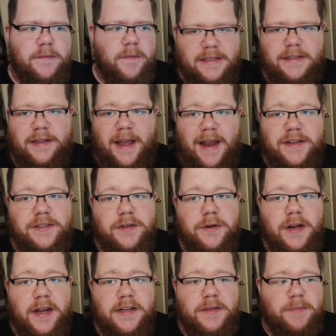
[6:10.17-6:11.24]
These last
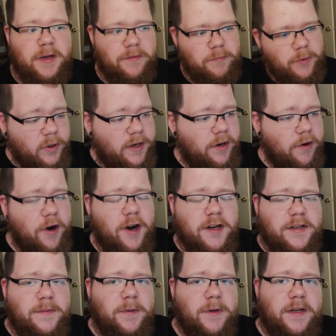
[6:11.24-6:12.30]
two days have been pretty
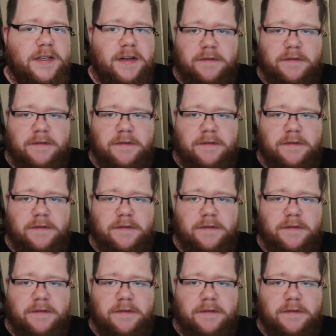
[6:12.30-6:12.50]
hard just because